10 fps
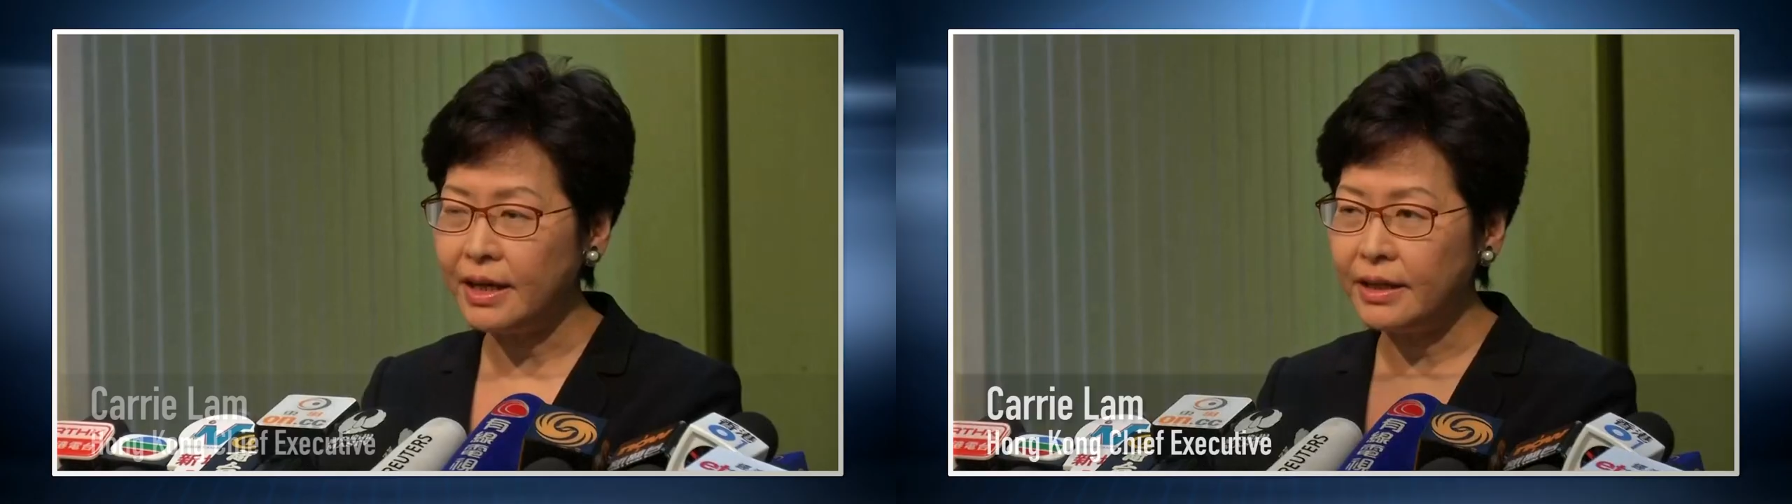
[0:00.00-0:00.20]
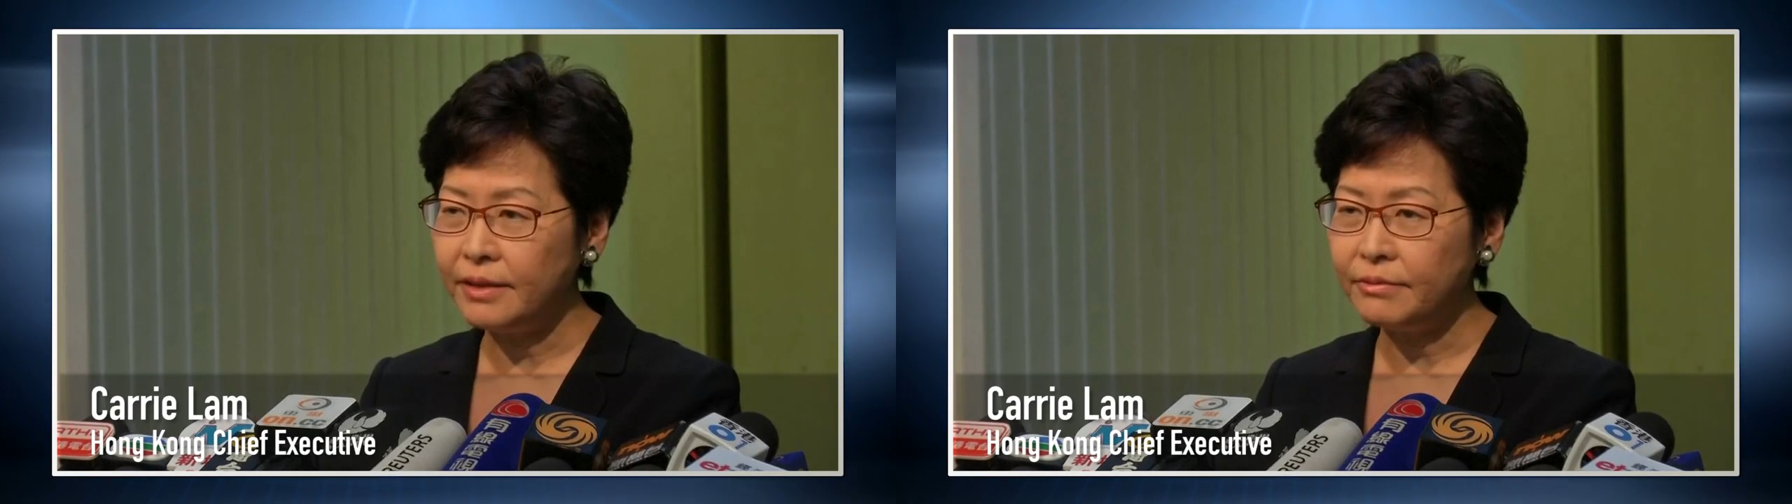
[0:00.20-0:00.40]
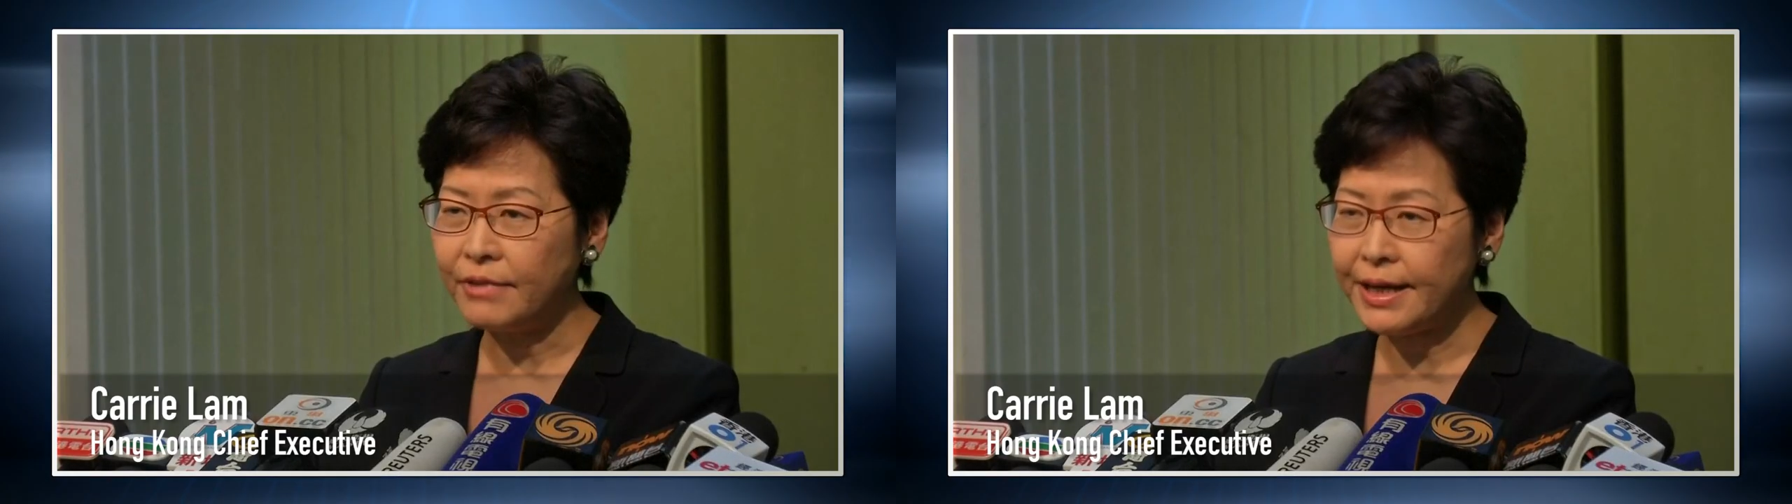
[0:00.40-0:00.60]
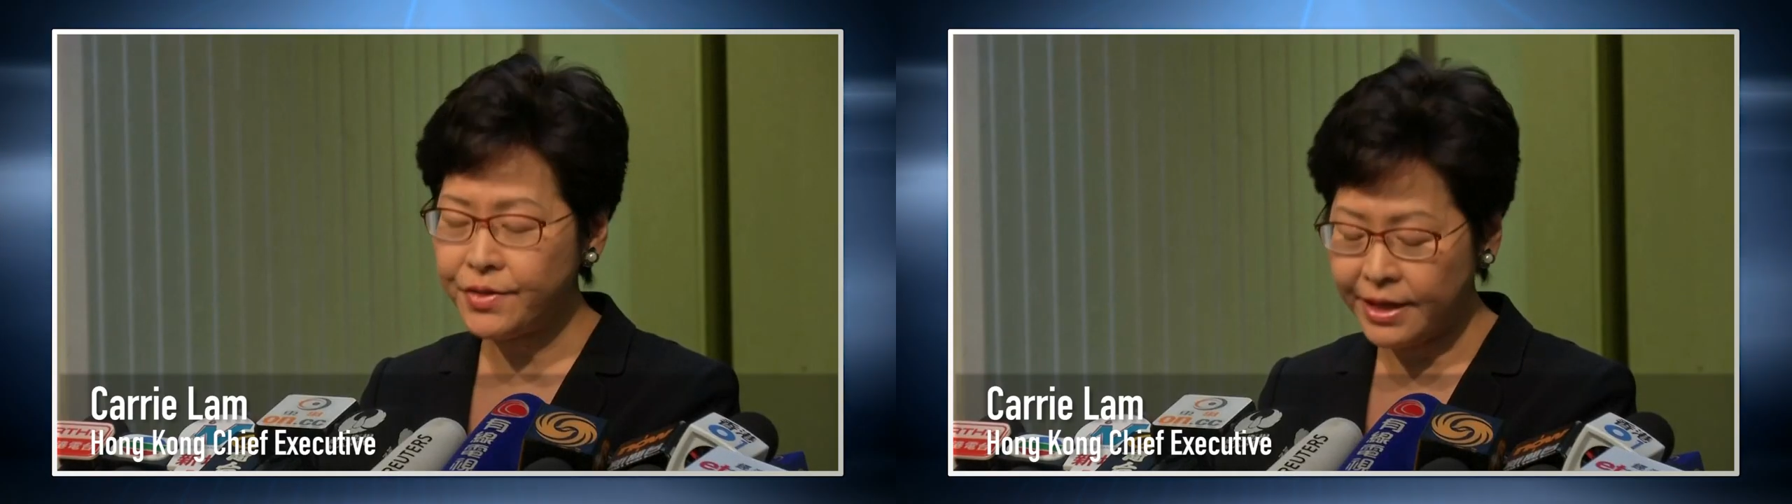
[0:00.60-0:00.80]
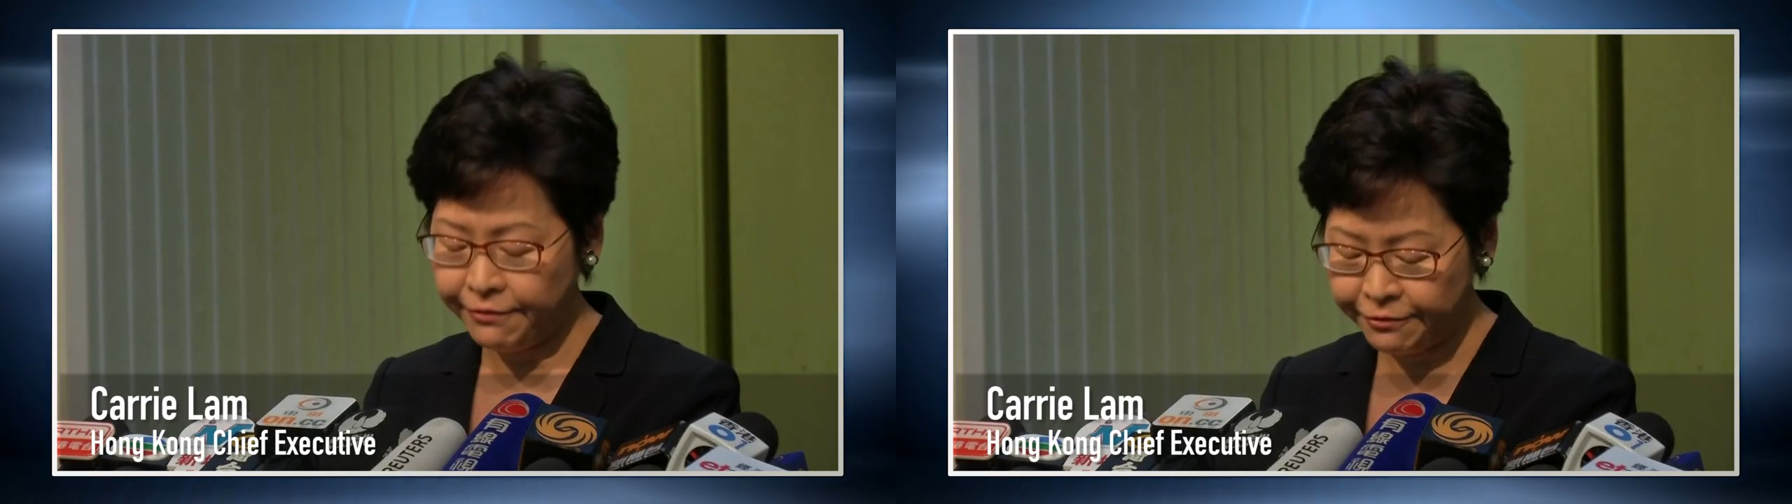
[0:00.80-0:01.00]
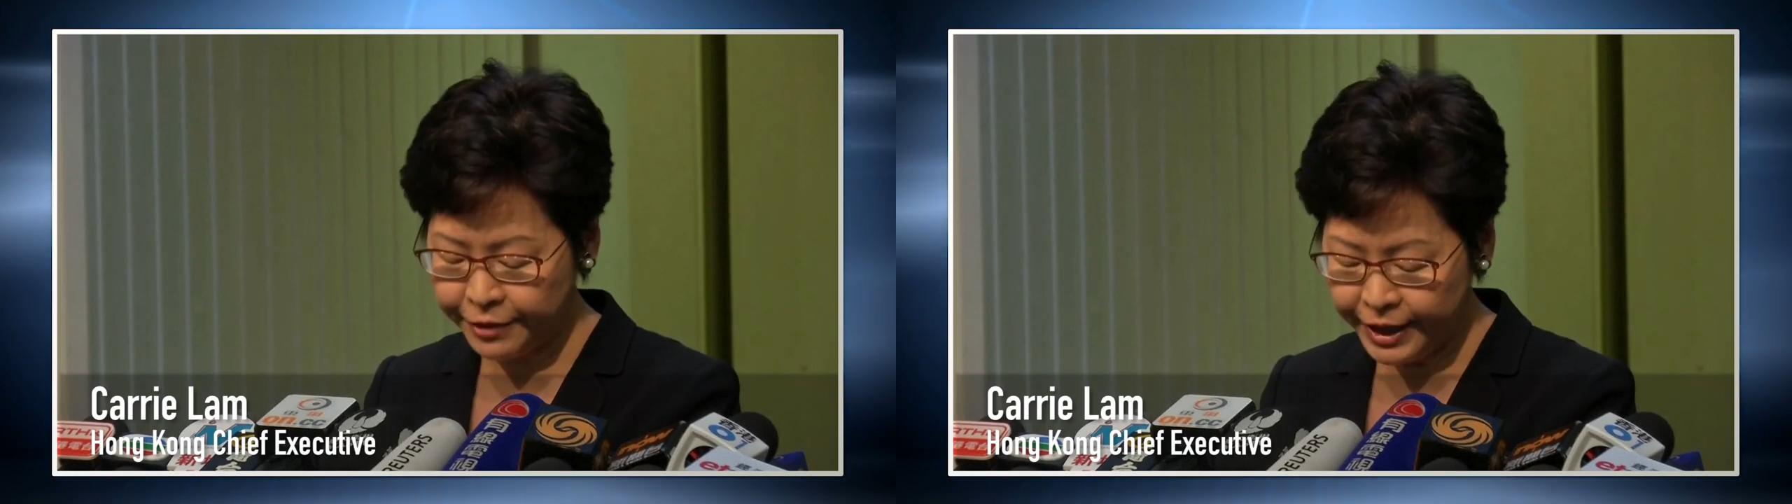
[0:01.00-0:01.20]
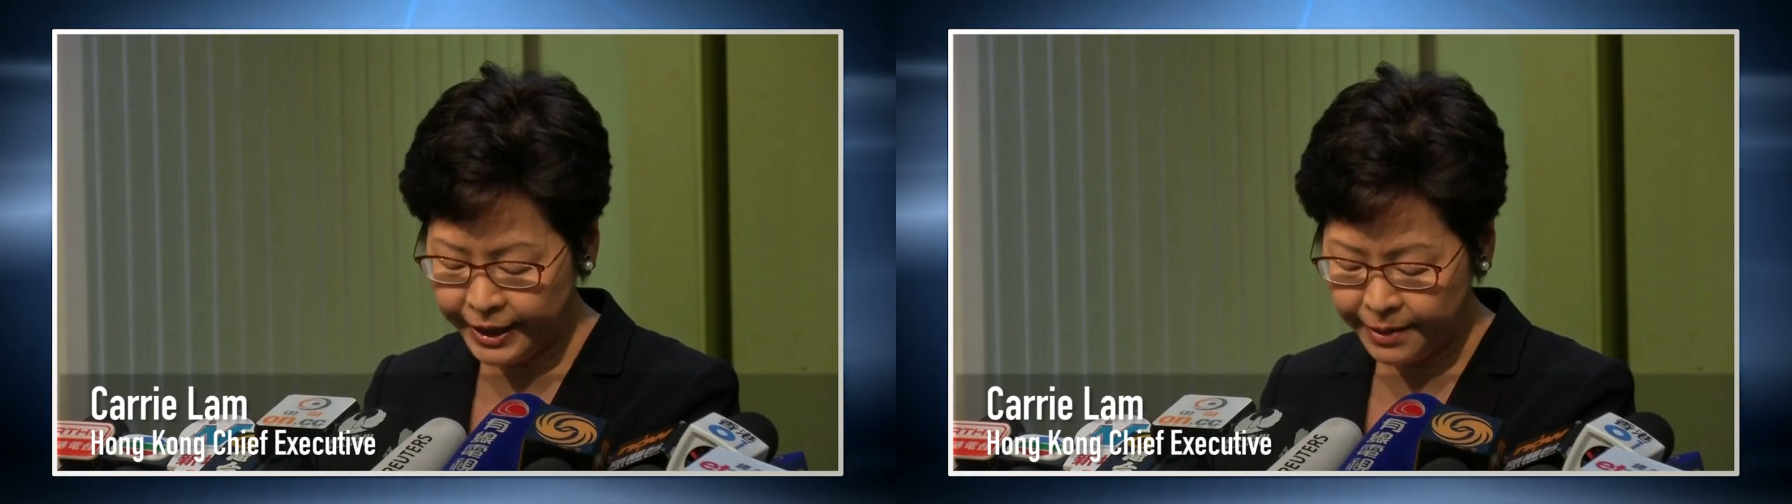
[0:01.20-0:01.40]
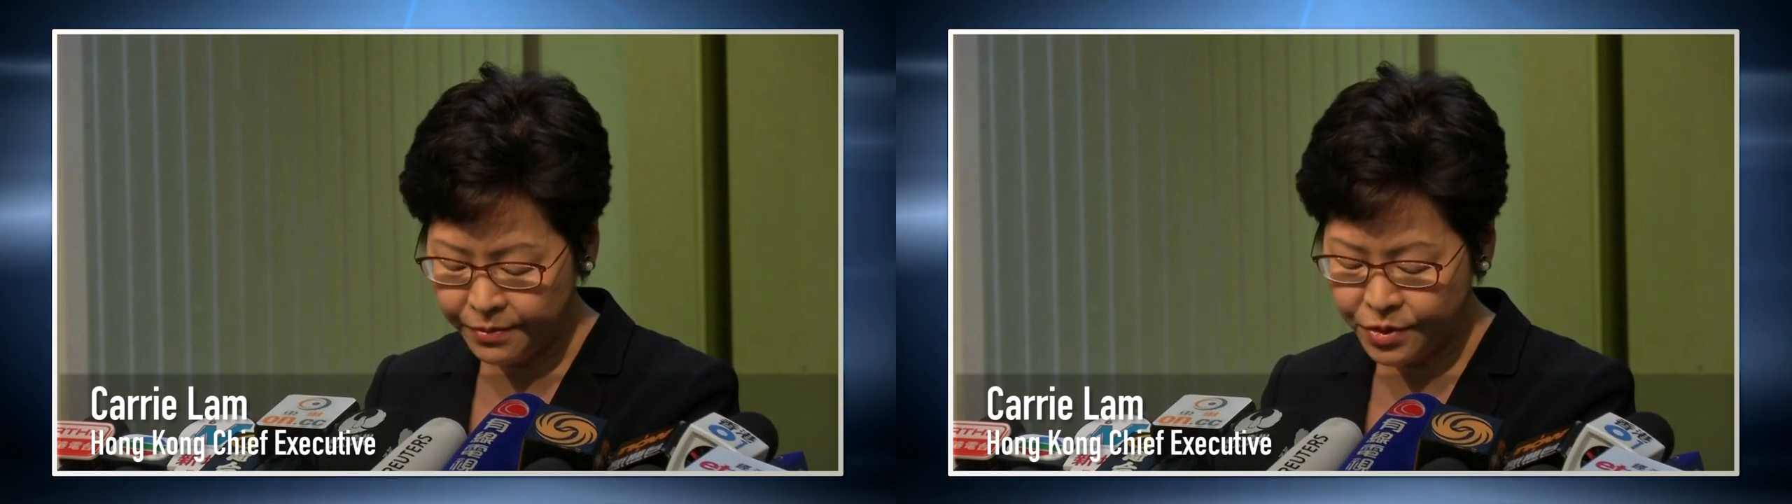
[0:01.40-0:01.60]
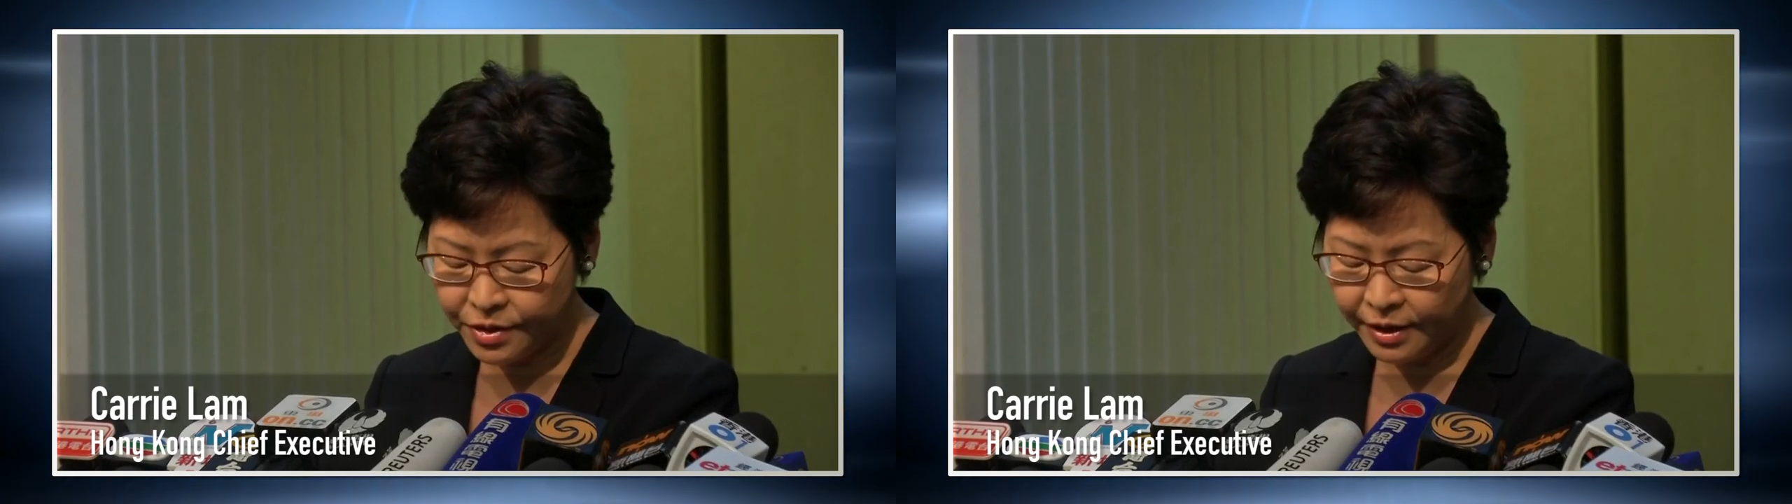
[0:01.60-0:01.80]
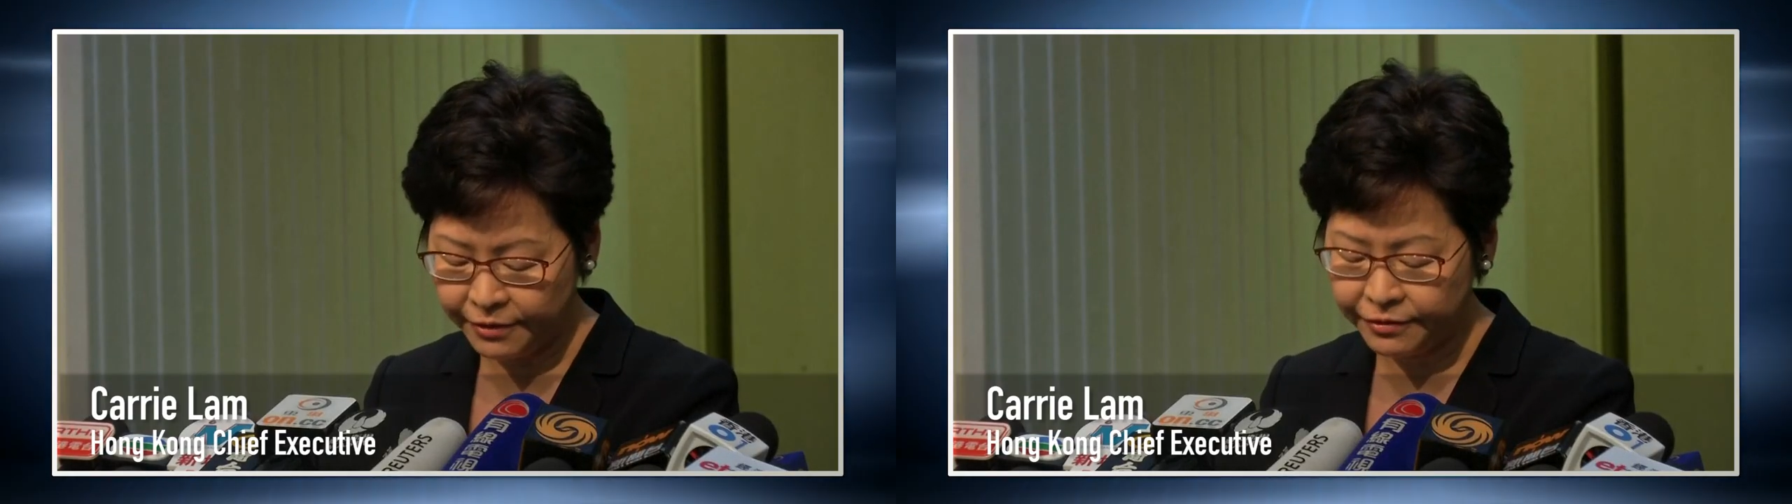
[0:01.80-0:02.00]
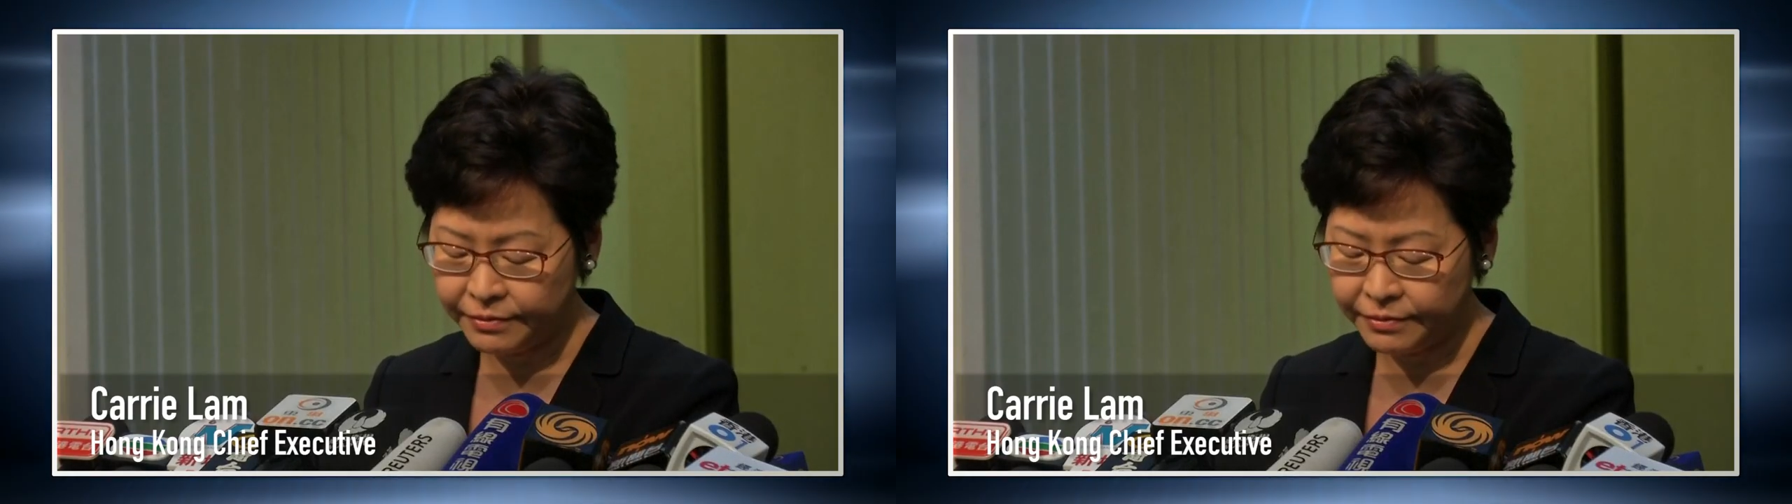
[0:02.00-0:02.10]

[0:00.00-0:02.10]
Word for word: Uh, rights and freedoms of